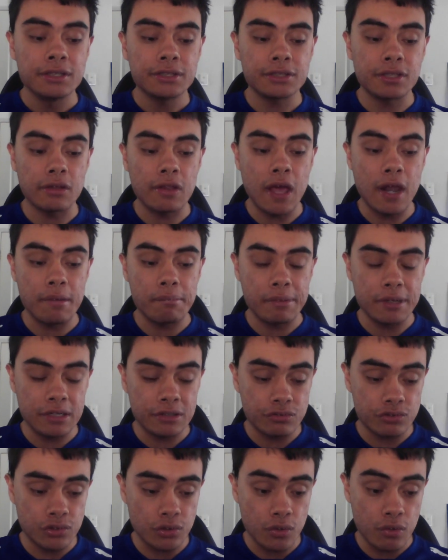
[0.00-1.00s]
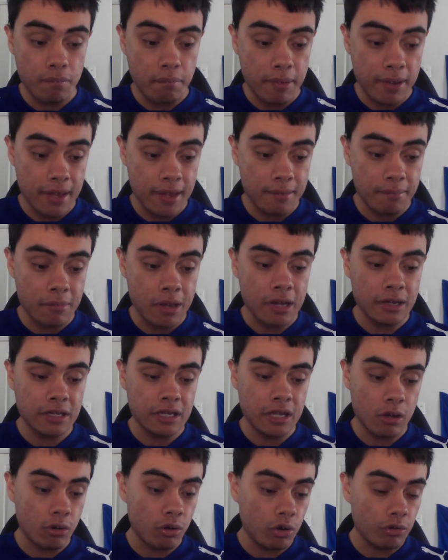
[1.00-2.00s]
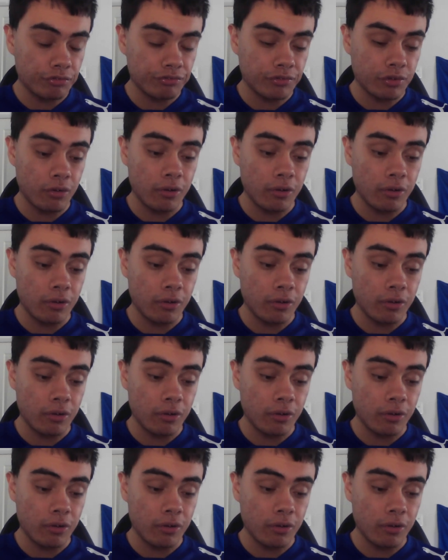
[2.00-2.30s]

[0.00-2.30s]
So that'll be 2 p.m. kickoff